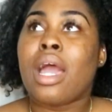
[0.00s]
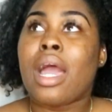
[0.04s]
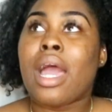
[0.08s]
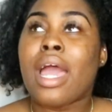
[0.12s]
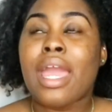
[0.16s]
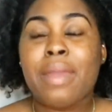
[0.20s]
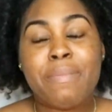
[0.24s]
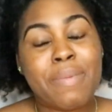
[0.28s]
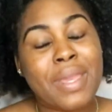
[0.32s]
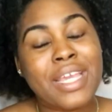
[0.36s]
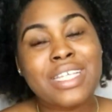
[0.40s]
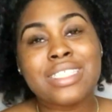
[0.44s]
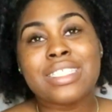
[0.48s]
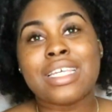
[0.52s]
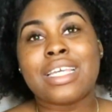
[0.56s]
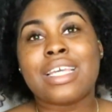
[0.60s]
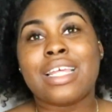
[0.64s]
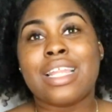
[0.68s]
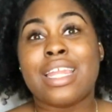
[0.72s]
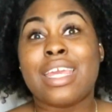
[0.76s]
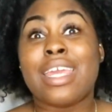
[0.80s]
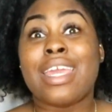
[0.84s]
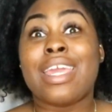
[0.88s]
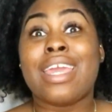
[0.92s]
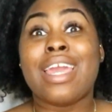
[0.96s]
I
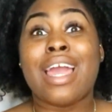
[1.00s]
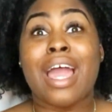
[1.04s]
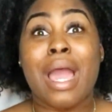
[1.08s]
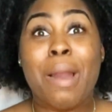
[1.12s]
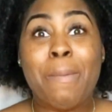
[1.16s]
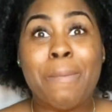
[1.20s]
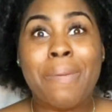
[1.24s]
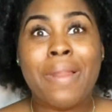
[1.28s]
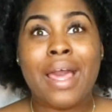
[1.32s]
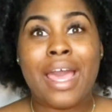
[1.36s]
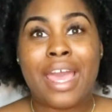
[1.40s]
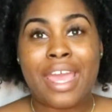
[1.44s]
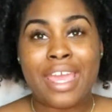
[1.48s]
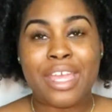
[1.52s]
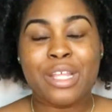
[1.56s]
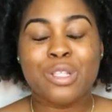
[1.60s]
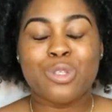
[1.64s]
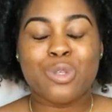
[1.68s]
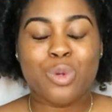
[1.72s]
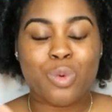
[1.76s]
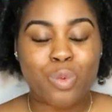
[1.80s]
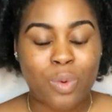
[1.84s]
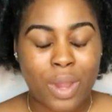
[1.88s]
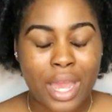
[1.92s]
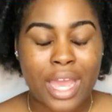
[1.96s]
basically applied
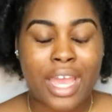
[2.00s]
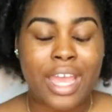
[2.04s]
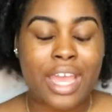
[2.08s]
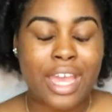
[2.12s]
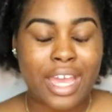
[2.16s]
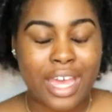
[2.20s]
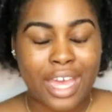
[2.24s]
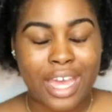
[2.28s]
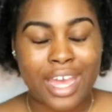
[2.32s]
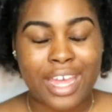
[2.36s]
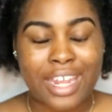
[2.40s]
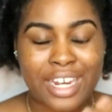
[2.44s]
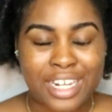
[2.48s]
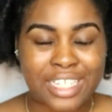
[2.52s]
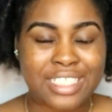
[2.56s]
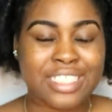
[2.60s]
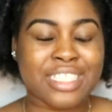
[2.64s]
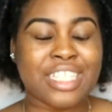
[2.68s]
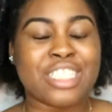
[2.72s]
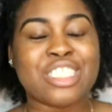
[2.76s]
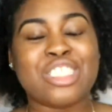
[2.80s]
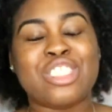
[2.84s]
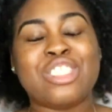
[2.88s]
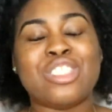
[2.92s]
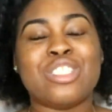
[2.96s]
to quite an
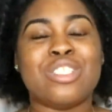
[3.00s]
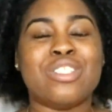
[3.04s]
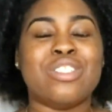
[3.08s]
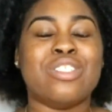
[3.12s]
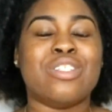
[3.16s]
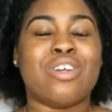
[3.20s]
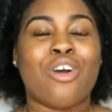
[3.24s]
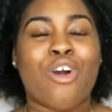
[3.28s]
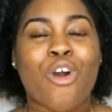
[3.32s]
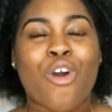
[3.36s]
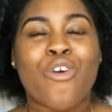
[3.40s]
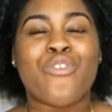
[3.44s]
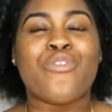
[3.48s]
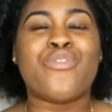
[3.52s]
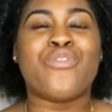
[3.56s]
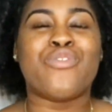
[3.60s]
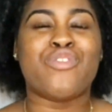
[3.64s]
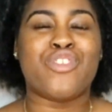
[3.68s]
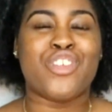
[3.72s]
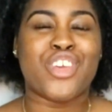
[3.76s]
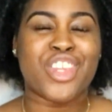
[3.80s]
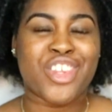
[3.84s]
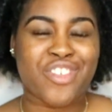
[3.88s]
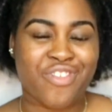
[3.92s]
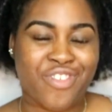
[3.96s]
extension of
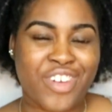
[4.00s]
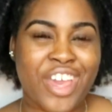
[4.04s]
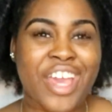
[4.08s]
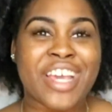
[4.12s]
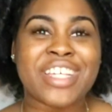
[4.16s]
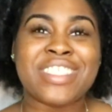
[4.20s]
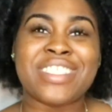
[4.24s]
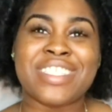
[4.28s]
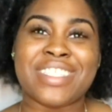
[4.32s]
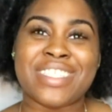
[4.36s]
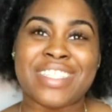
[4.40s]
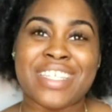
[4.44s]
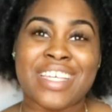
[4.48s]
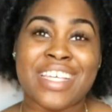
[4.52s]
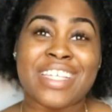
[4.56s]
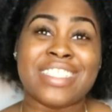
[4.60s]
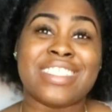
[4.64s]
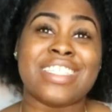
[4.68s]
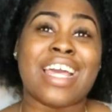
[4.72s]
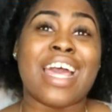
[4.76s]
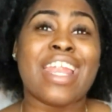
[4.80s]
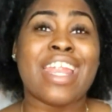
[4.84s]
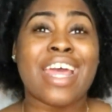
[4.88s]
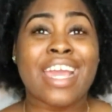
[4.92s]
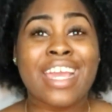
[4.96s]

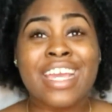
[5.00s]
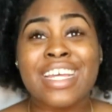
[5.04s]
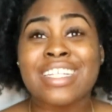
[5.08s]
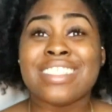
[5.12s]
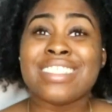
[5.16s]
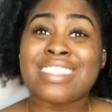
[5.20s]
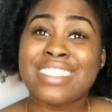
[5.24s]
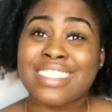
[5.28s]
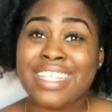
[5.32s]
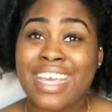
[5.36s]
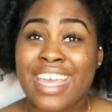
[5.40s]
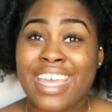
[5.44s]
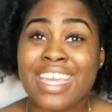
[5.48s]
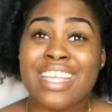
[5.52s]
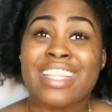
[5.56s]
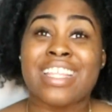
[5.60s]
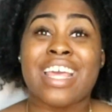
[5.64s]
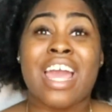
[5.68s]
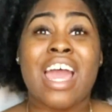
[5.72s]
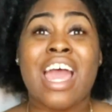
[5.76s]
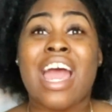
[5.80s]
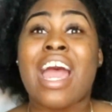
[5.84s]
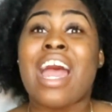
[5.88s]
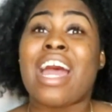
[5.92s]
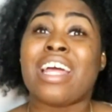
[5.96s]
universities, and I can say
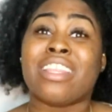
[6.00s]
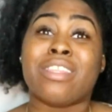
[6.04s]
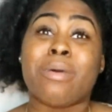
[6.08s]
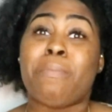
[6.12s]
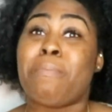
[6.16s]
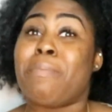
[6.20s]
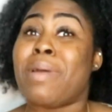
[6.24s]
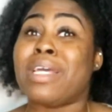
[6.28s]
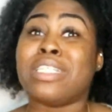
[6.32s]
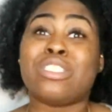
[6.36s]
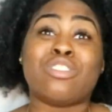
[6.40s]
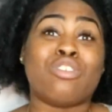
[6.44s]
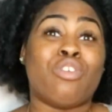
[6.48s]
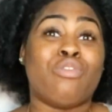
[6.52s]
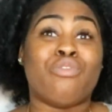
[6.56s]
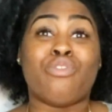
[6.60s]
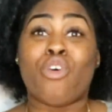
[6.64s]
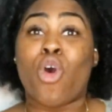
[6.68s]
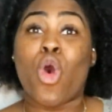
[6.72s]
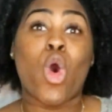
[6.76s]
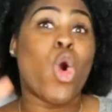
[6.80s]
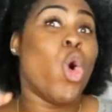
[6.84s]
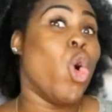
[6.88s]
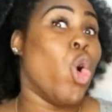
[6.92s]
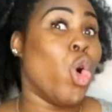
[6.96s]
that I had the best of
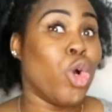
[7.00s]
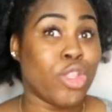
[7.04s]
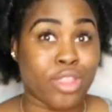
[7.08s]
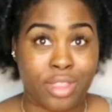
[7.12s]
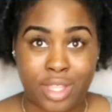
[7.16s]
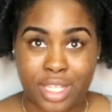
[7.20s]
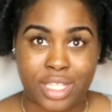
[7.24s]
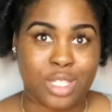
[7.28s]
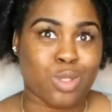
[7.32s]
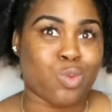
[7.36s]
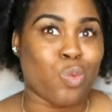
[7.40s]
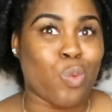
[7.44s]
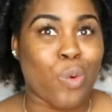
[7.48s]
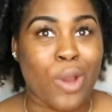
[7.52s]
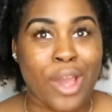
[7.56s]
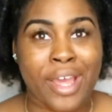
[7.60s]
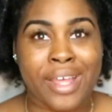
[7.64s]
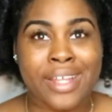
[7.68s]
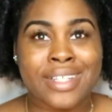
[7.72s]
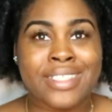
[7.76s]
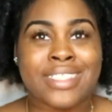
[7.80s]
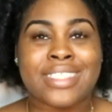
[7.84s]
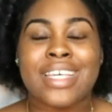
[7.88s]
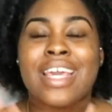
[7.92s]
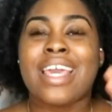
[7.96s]
all these
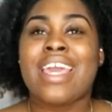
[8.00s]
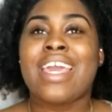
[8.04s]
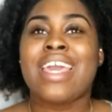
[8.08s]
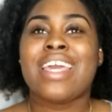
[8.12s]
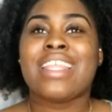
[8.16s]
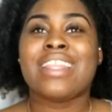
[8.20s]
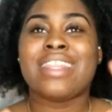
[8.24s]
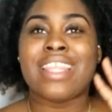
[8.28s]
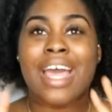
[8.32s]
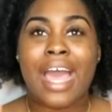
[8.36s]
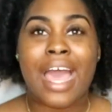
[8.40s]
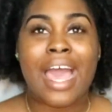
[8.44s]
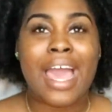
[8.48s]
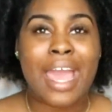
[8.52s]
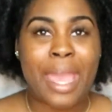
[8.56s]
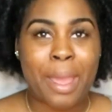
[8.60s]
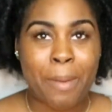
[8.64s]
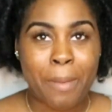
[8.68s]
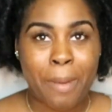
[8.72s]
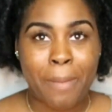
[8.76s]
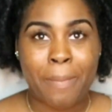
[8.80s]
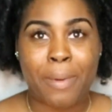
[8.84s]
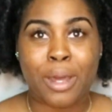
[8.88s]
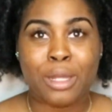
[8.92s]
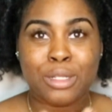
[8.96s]
words that I
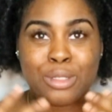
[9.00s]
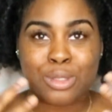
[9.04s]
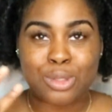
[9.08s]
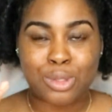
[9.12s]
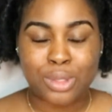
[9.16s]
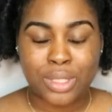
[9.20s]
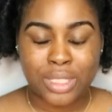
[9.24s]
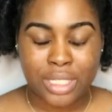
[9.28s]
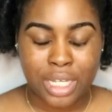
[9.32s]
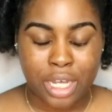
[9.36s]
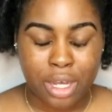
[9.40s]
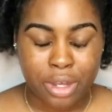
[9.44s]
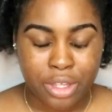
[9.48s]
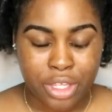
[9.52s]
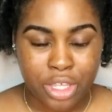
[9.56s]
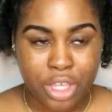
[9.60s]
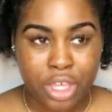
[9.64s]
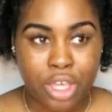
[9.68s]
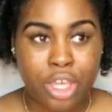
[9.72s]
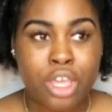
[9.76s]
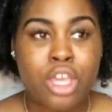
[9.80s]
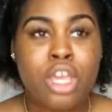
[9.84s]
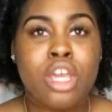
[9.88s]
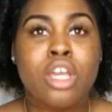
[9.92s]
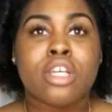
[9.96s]
am about to tell
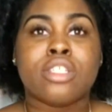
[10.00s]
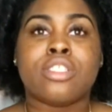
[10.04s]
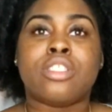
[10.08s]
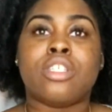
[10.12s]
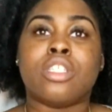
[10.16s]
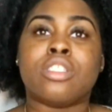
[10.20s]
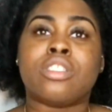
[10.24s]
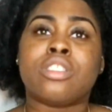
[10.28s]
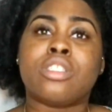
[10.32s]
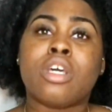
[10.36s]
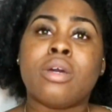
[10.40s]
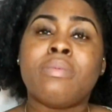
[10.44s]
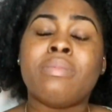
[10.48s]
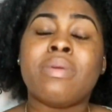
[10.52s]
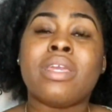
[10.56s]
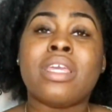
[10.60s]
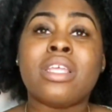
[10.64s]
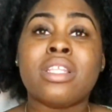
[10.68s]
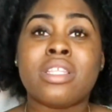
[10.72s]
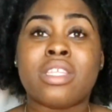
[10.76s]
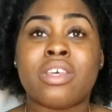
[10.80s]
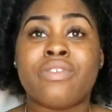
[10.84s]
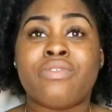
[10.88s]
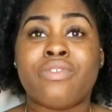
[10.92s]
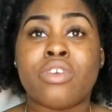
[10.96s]
you. So some
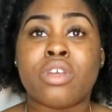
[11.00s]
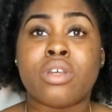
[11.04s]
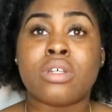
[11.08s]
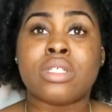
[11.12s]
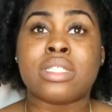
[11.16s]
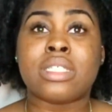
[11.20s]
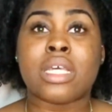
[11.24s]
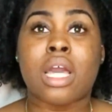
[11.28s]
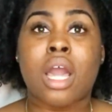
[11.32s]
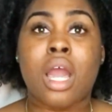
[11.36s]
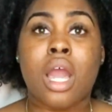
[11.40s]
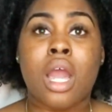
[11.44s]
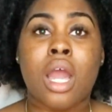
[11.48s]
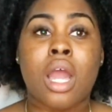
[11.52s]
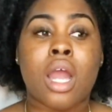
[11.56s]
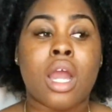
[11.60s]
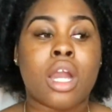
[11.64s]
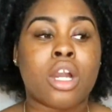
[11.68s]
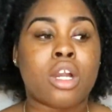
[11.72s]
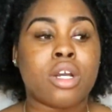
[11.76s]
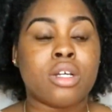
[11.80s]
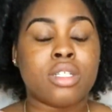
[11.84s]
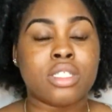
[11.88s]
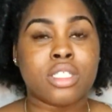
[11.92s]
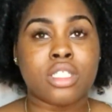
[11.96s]
interviews
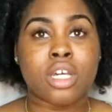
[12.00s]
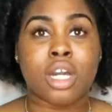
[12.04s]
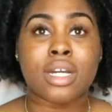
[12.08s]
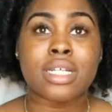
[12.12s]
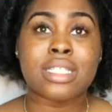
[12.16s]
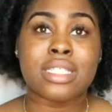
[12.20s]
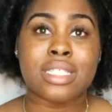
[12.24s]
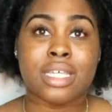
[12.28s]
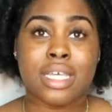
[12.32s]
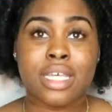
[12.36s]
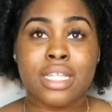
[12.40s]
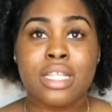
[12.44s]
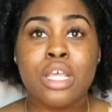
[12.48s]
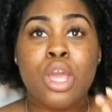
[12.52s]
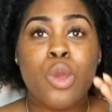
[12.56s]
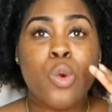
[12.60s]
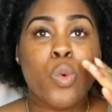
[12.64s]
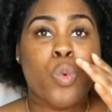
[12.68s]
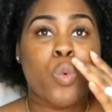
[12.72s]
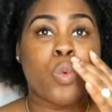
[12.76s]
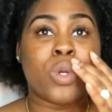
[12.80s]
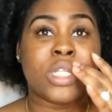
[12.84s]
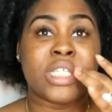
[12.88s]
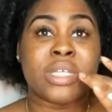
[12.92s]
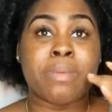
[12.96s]
are conducted
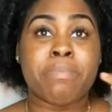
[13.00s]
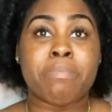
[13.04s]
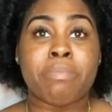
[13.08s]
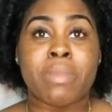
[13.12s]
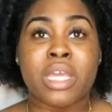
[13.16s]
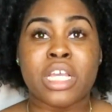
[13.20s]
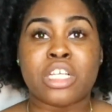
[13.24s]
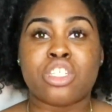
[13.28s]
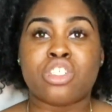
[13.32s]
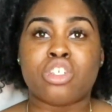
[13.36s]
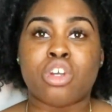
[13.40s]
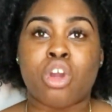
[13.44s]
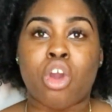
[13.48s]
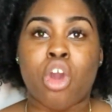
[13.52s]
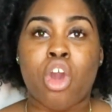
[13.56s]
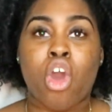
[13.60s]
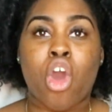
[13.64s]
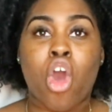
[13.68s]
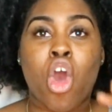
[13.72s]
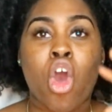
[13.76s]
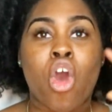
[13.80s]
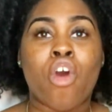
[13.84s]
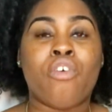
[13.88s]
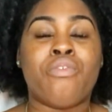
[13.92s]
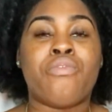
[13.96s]
with a mixture
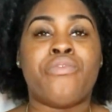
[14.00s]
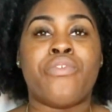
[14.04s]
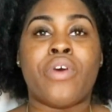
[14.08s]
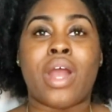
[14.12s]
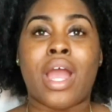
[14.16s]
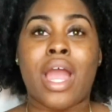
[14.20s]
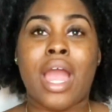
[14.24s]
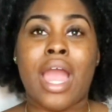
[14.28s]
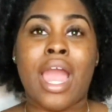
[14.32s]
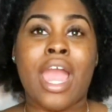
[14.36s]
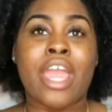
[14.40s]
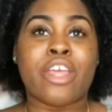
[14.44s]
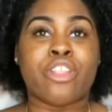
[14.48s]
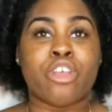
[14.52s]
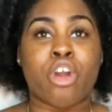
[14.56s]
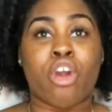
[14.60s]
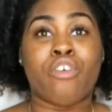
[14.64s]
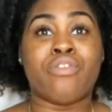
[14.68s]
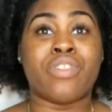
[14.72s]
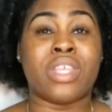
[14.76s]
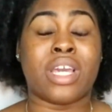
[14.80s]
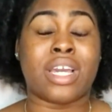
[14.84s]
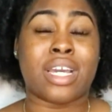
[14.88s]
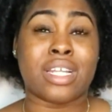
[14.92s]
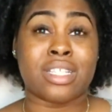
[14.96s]
of either
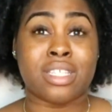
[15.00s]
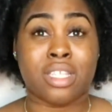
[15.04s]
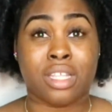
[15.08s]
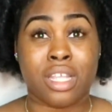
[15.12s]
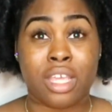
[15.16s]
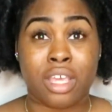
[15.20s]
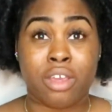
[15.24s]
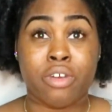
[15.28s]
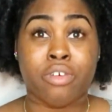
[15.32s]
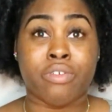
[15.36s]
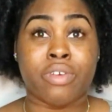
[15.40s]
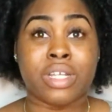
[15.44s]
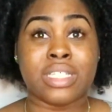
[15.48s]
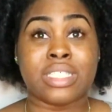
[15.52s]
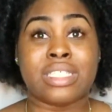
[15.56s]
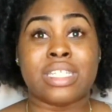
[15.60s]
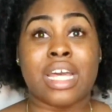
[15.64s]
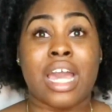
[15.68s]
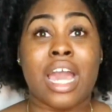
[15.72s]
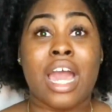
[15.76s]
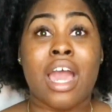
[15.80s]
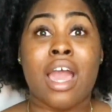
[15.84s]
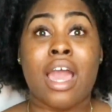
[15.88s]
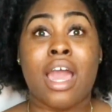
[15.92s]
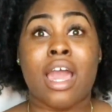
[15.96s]
of the categories
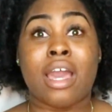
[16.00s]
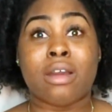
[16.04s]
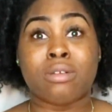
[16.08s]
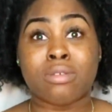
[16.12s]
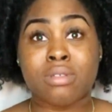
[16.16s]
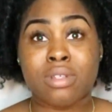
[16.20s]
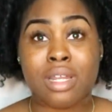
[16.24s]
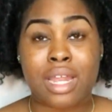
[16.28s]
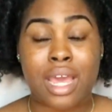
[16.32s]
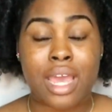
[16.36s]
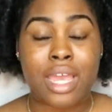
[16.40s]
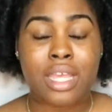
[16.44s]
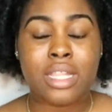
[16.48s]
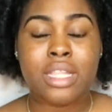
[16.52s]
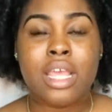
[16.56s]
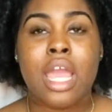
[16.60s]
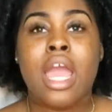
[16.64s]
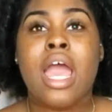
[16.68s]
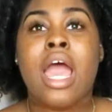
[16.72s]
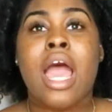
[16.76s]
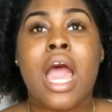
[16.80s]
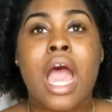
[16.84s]
that I outlined.